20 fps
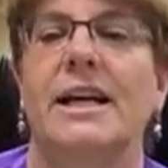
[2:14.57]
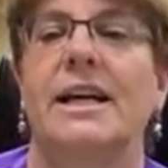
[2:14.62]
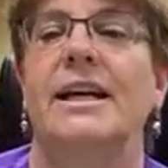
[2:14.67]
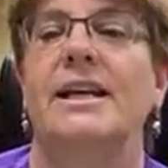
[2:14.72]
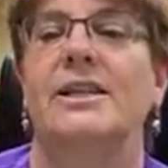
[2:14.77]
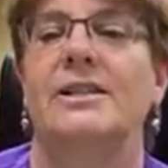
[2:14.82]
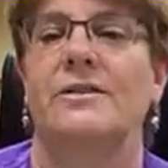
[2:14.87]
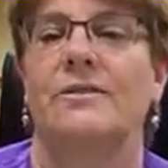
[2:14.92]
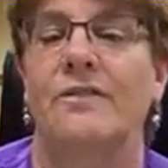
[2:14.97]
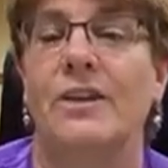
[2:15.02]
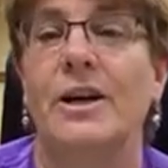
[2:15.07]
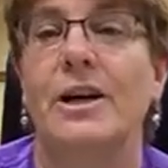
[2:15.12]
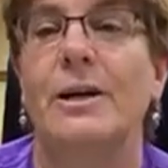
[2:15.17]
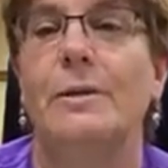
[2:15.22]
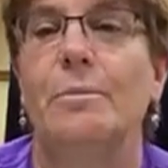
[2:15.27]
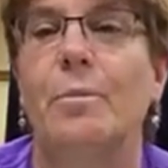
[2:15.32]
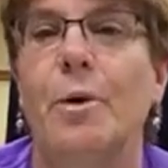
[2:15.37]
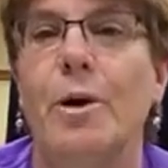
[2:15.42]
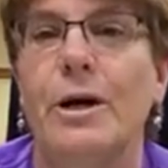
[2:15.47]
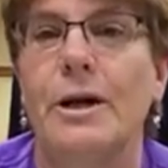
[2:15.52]
it's very
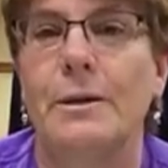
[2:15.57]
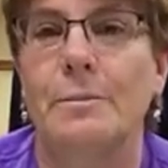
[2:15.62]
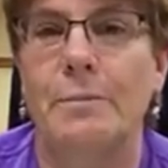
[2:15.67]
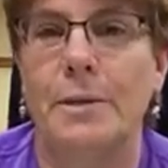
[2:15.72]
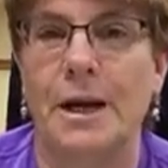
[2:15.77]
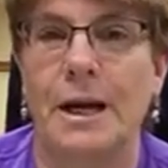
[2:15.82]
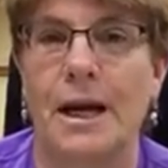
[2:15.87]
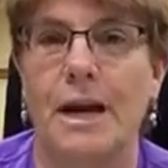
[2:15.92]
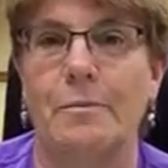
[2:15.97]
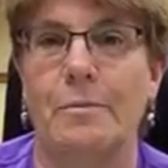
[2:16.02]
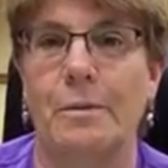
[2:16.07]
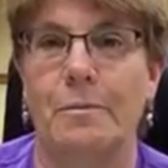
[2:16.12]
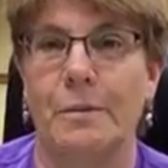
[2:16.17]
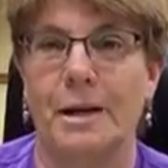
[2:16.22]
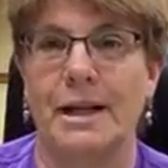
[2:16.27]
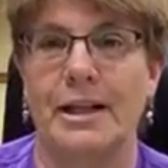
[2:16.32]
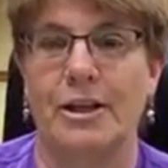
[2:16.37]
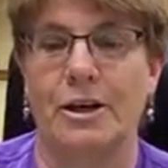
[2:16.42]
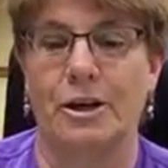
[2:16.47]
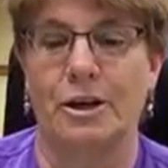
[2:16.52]
important to pick up and
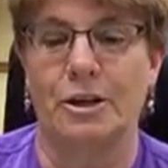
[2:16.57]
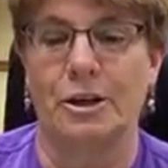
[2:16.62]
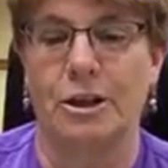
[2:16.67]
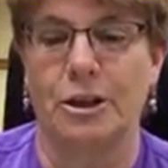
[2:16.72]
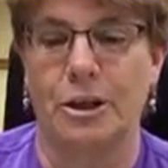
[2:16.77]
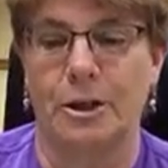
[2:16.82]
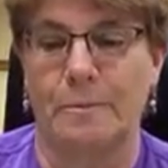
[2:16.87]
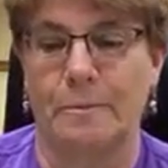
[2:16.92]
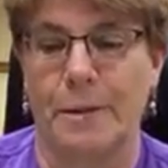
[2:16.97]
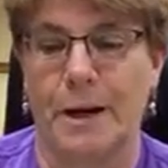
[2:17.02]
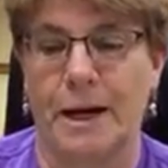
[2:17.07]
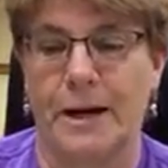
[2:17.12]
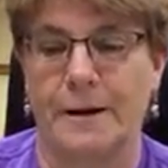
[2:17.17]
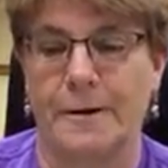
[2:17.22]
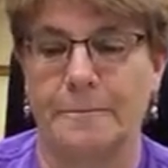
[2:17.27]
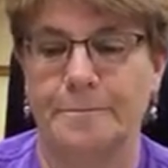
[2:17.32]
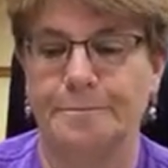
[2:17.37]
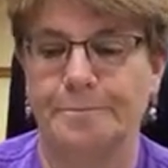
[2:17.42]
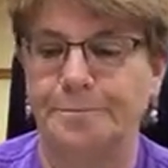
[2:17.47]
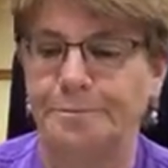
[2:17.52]
make the earth look better.